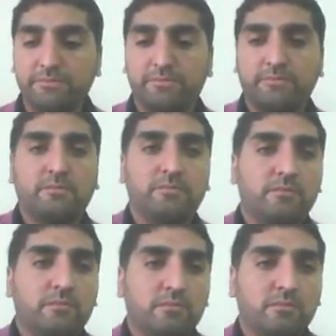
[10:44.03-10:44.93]

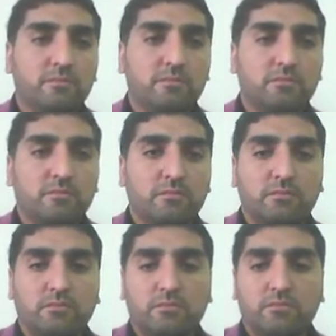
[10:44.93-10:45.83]

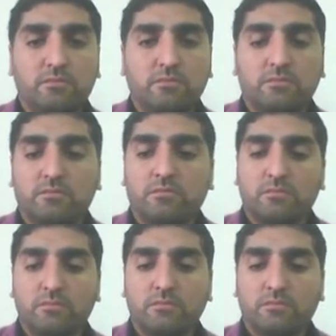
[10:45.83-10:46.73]

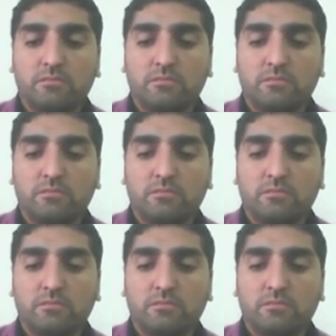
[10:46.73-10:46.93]
Nobody speaks.